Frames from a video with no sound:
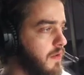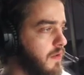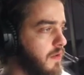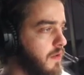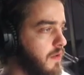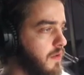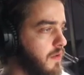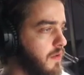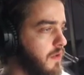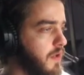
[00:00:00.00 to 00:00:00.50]

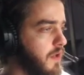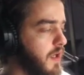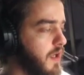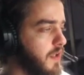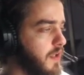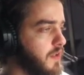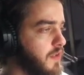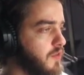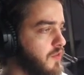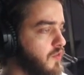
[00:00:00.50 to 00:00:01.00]
hard
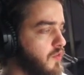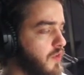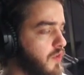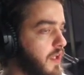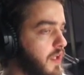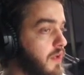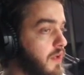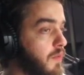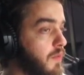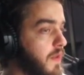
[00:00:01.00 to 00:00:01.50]
to
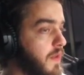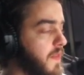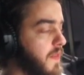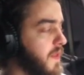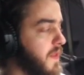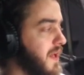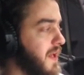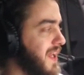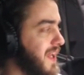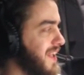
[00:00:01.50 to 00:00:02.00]
deal with
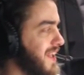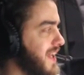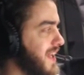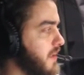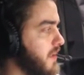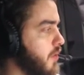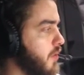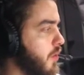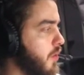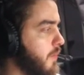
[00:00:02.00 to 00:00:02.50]
in that
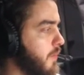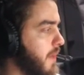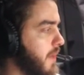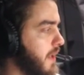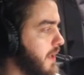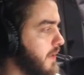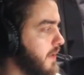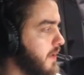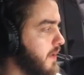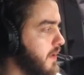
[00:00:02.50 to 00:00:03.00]
combat.